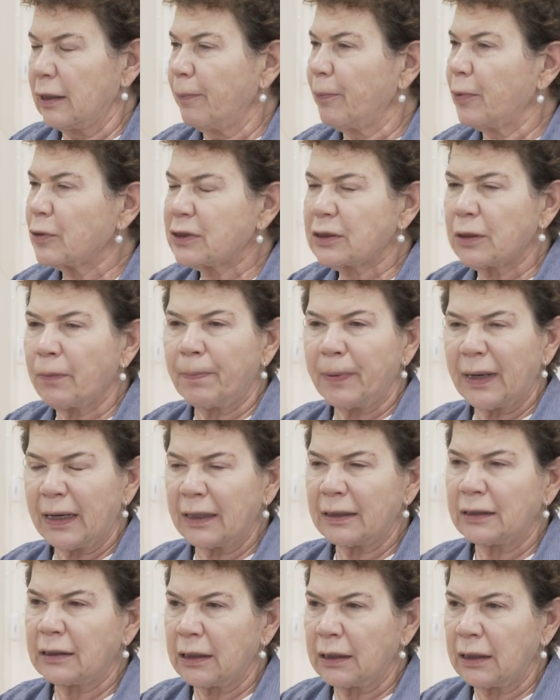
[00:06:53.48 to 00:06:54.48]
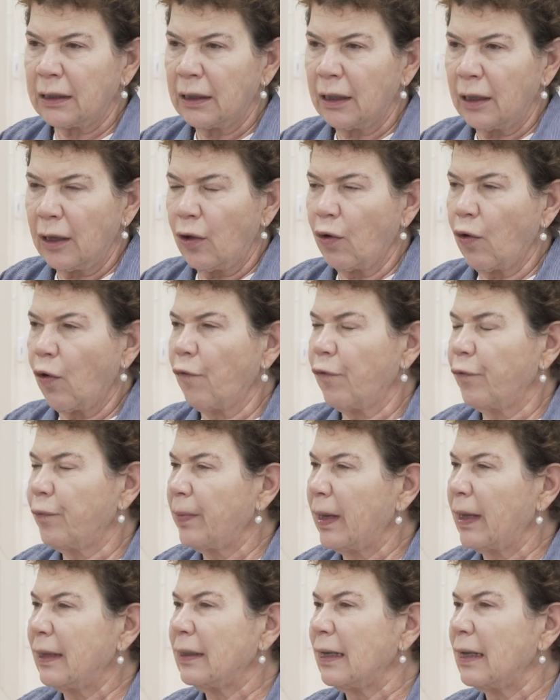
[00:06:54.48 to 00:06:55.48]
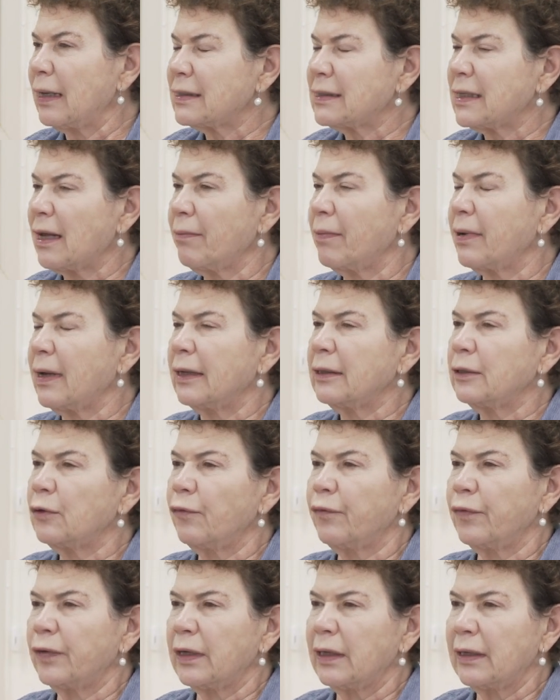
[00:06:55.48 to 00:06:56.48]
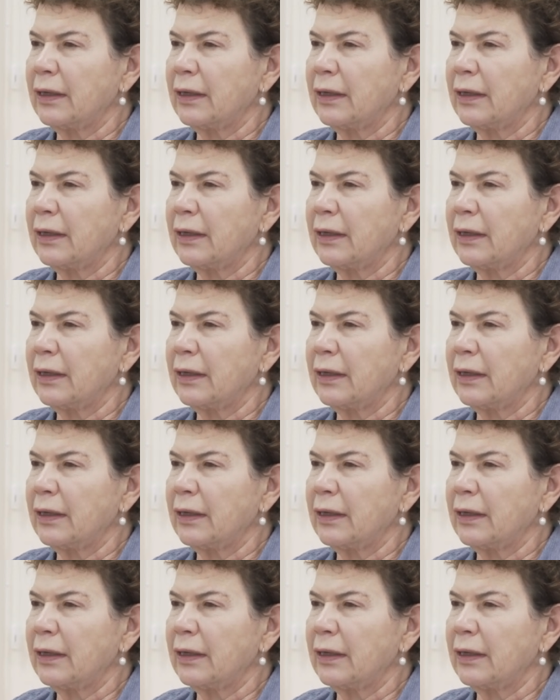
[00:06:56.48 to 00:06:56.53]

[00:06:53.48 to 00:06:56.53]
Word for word: the possibility of making some kind of an